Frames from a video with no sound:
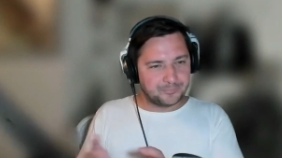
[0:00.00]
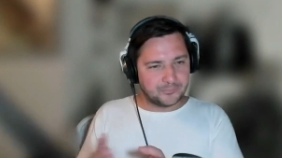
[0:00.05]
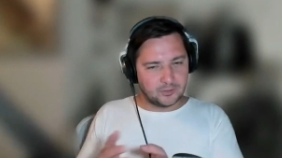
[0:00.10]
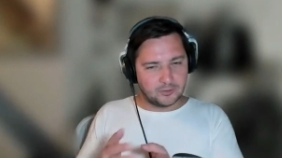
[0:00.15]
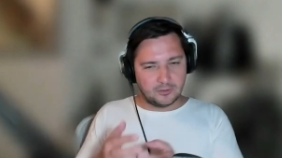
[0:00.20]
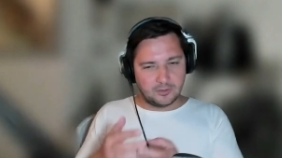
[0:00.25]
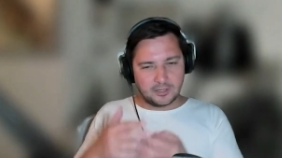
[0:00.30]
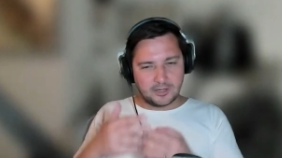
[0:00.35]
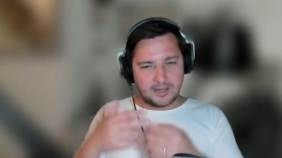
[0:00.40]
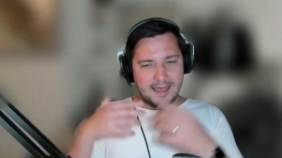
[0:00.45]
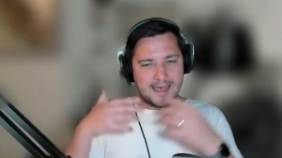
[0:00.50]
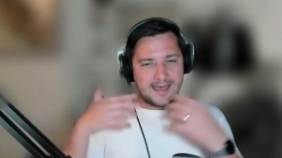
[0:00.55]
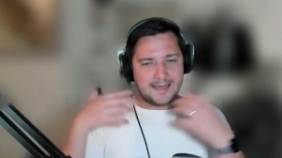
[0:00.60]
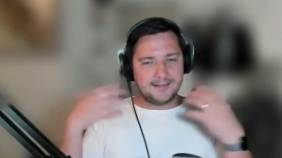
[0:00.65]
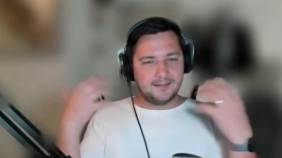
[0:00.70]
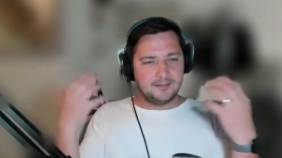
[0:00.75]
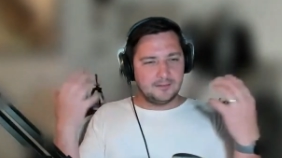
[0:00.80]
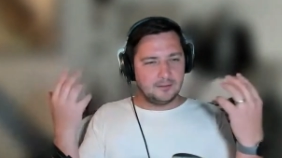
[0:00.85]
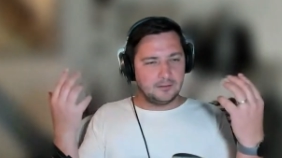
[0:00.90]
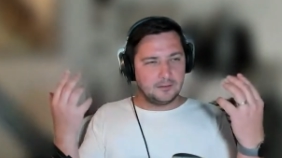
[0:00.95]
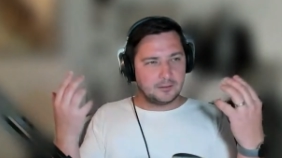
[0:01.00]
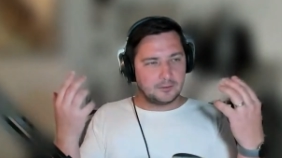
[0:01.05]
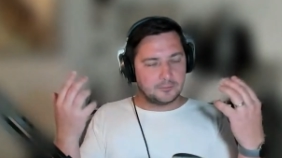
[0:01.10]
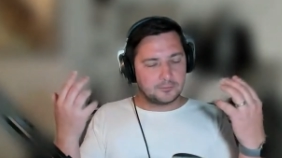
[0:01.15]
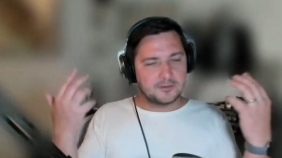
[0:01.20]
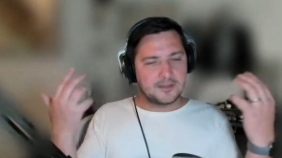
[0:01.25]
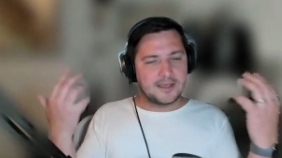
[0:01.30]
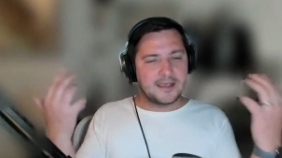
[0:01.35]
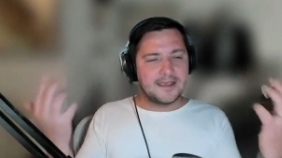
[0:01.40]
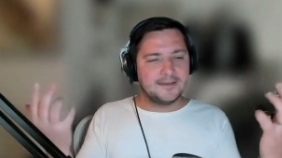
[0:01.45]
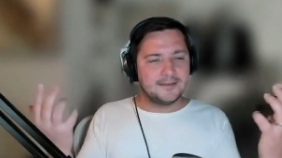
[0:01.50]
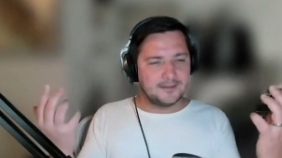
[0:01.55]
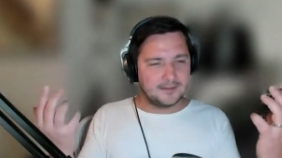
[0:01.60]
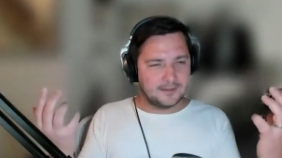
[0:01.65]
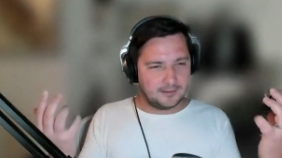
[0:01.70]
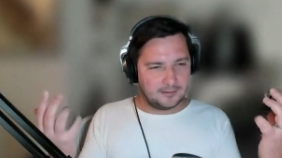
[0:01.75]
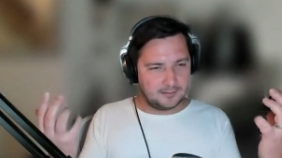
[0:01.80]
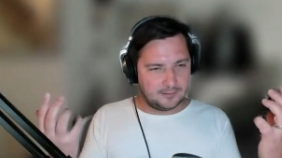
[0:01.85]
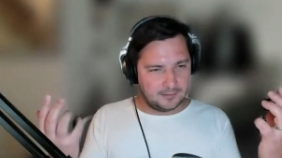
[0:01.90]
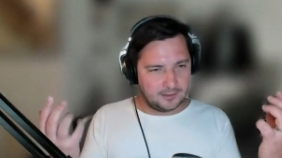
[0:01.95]
You're
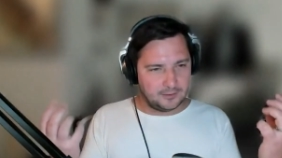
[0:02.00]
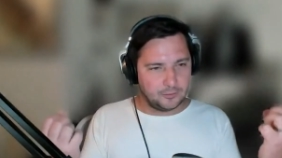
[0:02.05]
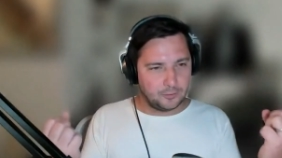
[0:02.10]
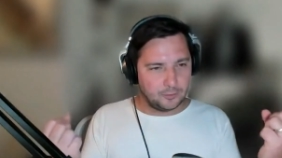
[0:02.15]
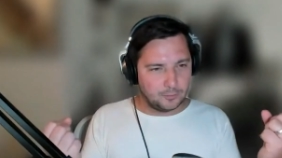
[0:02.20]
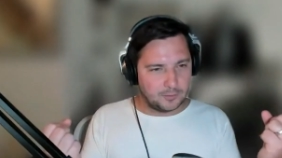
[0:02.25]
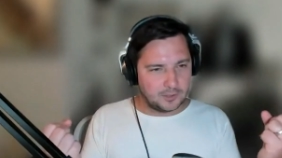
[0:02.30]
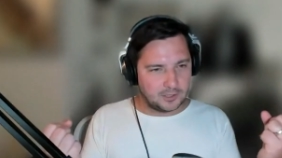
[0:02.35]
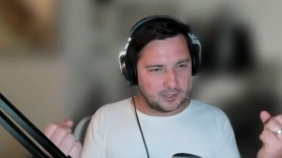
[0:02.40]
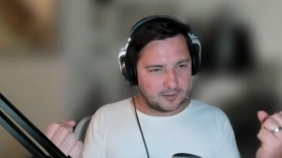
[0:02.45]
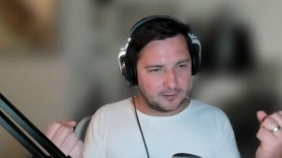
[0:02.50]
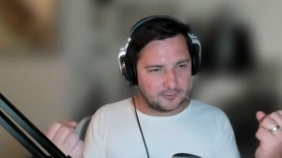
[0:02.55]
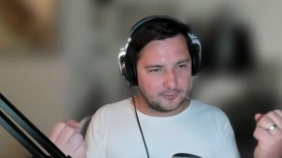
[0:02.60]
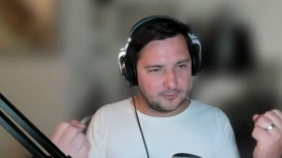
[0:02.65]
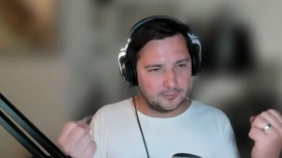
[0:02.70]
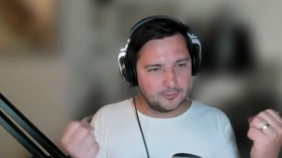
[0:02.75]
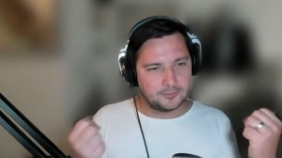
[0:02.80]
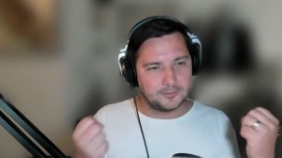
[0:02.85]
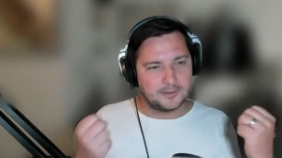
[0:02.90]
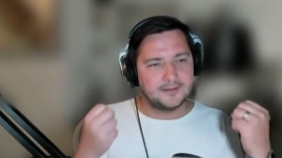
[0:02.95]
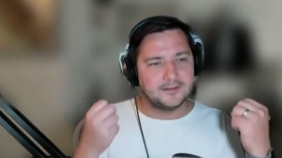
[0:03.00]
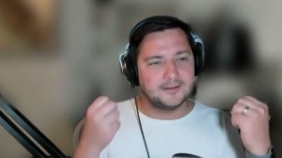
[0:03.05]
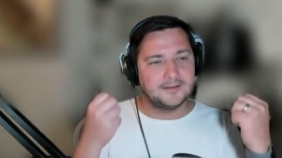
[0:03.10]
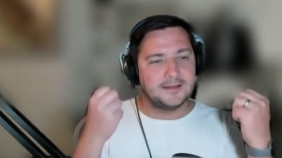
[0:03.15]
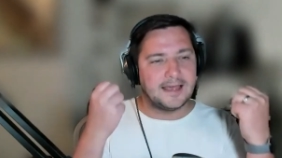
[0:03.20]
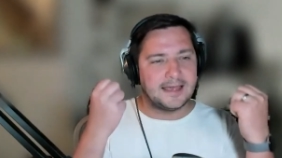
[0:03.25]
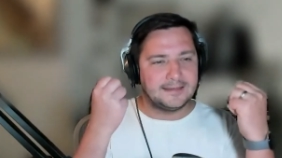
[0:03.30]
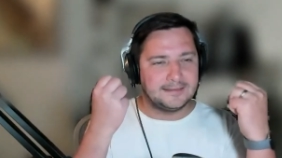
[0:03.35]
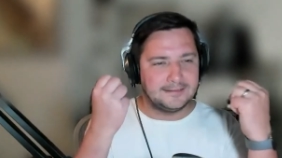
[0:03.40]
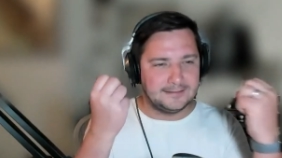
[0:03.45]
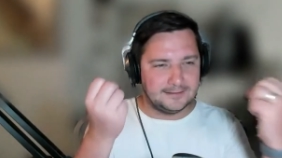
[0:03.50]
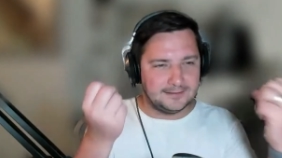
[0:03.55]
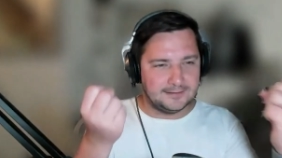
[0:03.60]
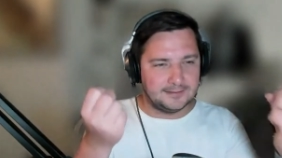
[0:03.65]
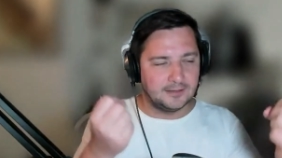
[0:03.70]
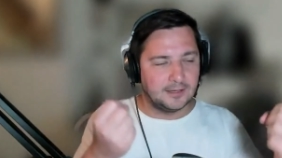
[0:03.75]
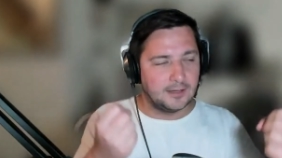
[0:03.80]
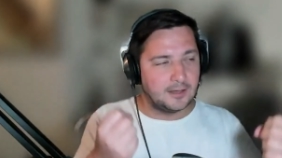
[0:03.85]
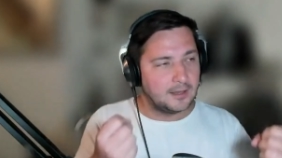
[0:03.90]
creating a new market. You're creating a need.